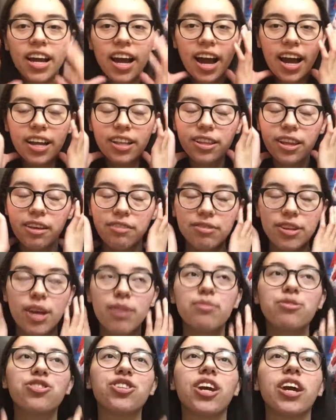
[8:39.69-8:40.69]
I loved
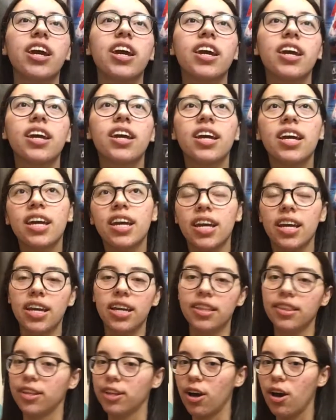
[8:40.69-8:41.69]
MJ
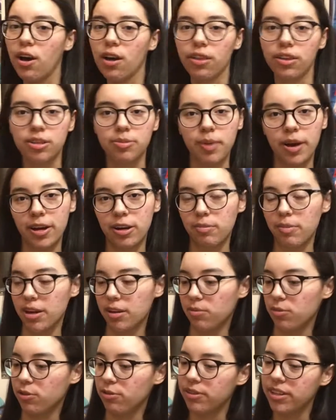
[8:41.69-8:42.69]
in all the
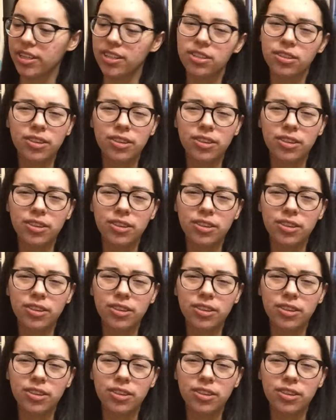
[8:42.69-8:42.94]
Spider-Man movies.